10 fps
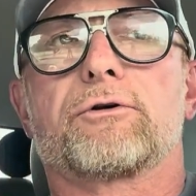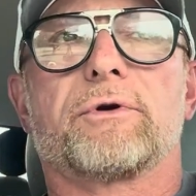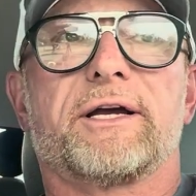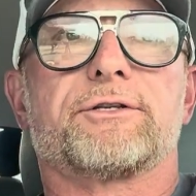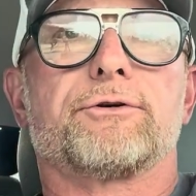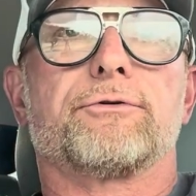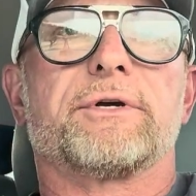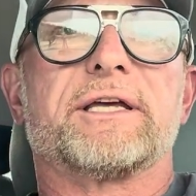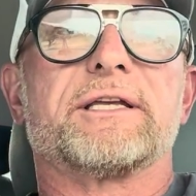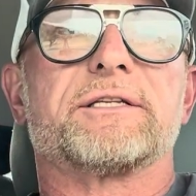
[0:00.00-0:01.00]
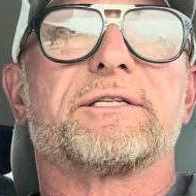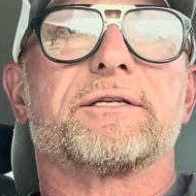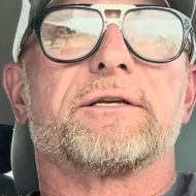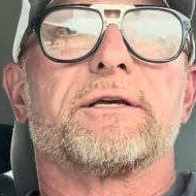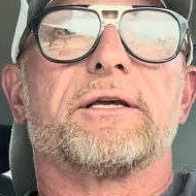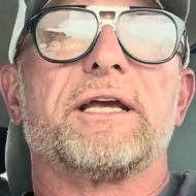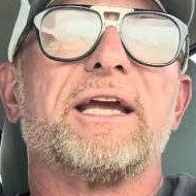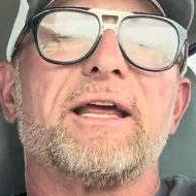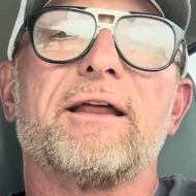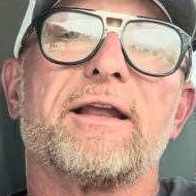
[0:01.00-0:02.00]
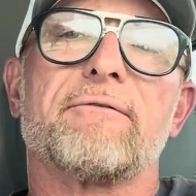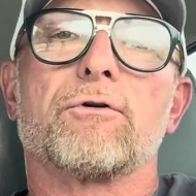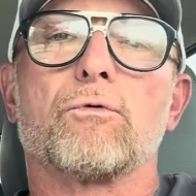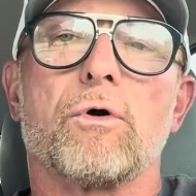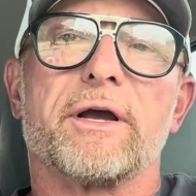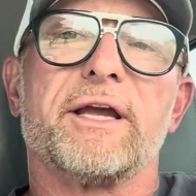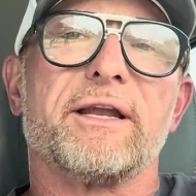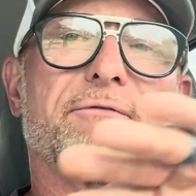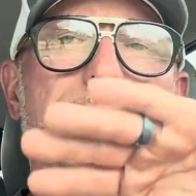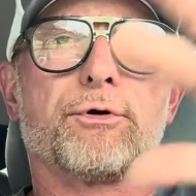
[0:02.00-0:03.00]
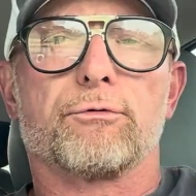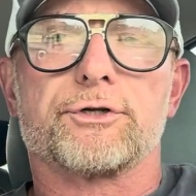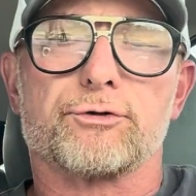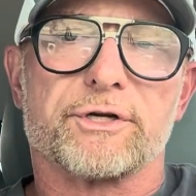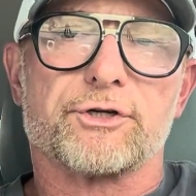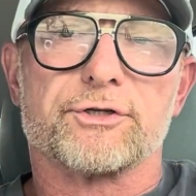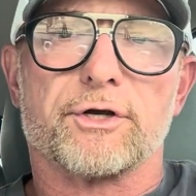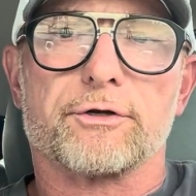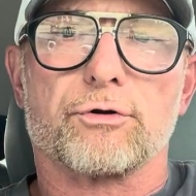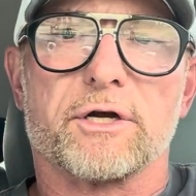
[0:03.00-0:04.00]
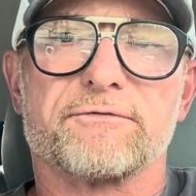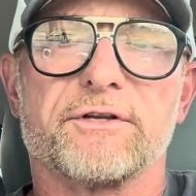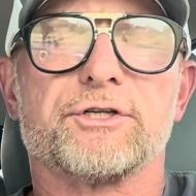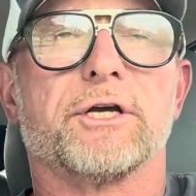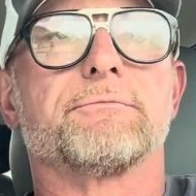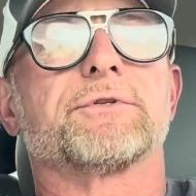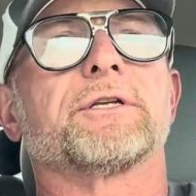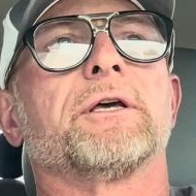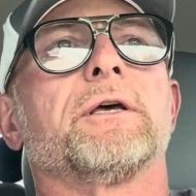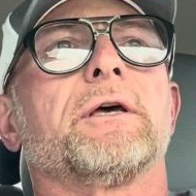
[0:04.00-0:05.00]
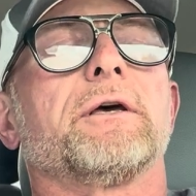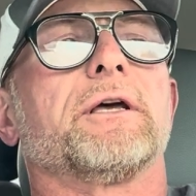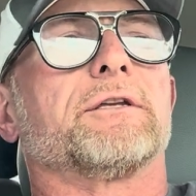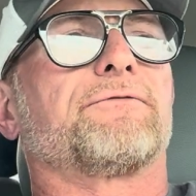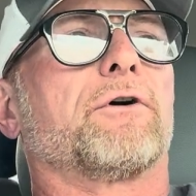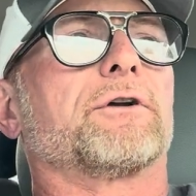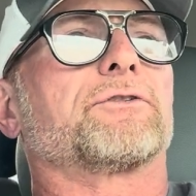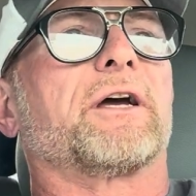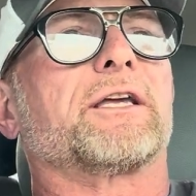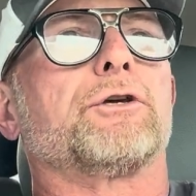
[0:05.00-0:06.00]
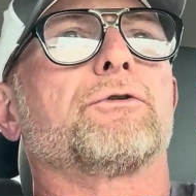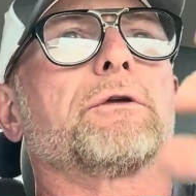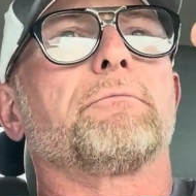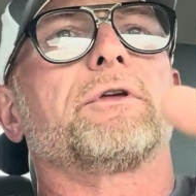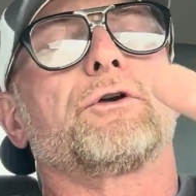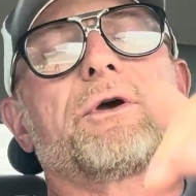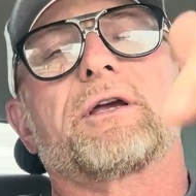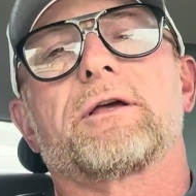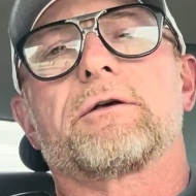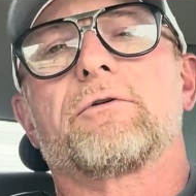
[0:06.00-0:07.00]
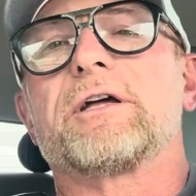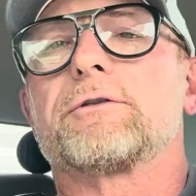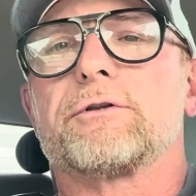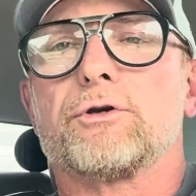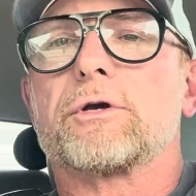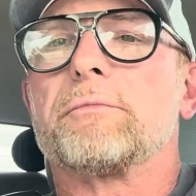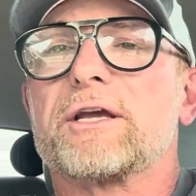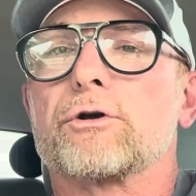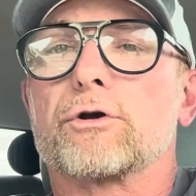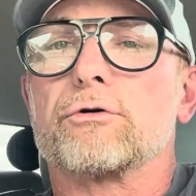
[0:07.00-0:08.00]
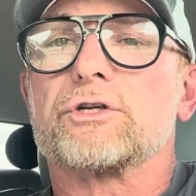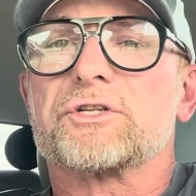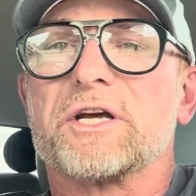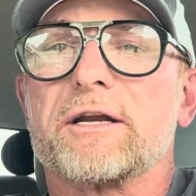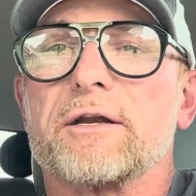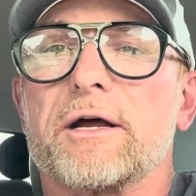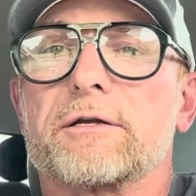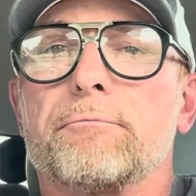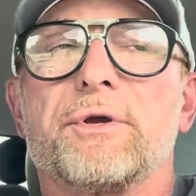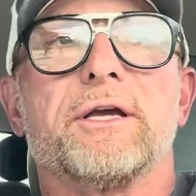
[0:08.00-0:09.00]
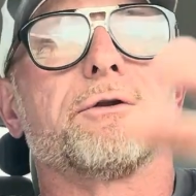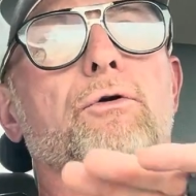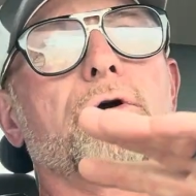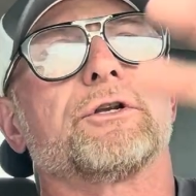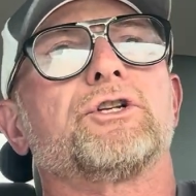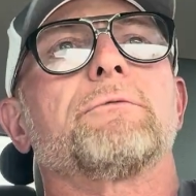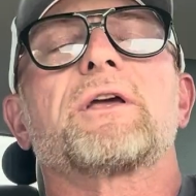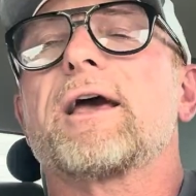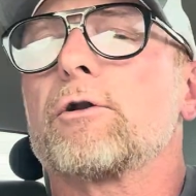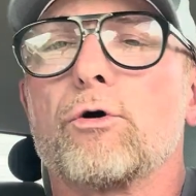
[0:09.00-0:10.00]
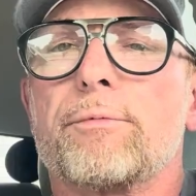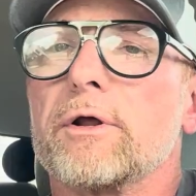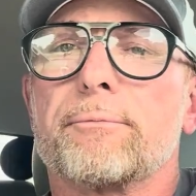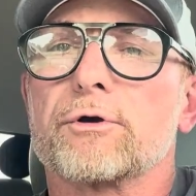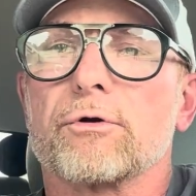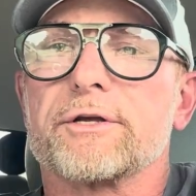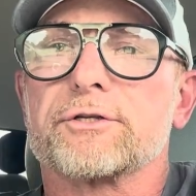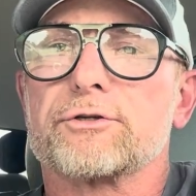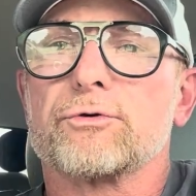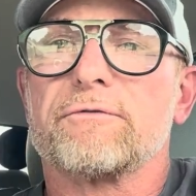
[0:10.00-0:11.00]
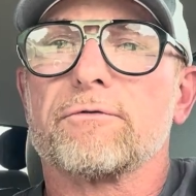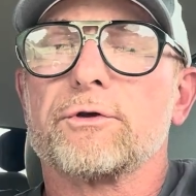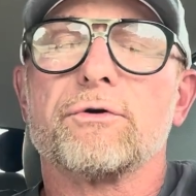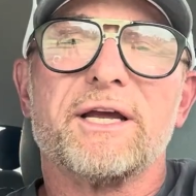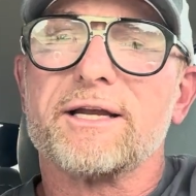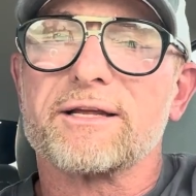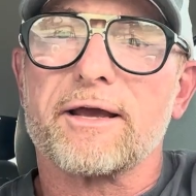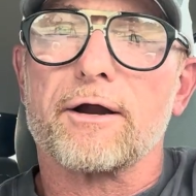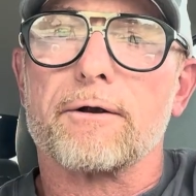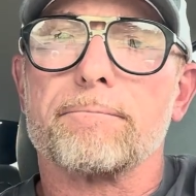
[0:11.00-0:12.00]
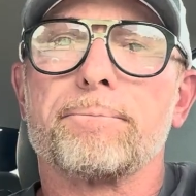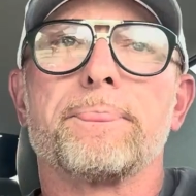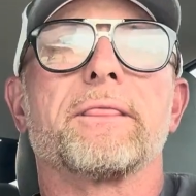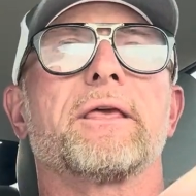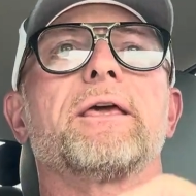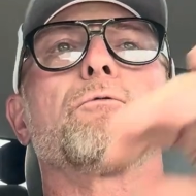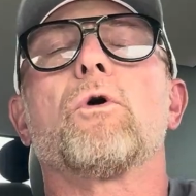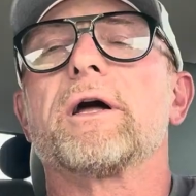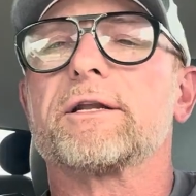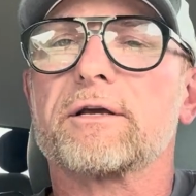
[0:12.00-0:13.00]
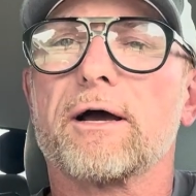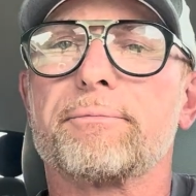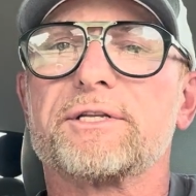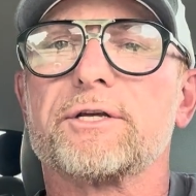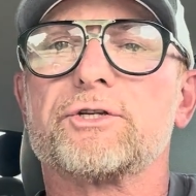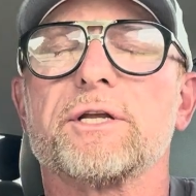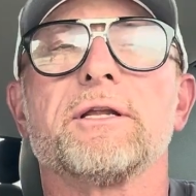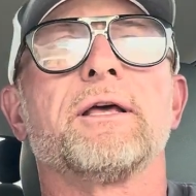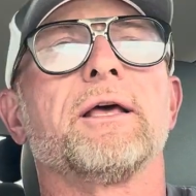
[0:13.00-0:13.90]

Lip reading: Greg too is he never put restrictions on CrossFit gyms as far as like you can make your coaches sign a non-compete or a gym can't open up across the street from you. He didn't care. He wanted competition.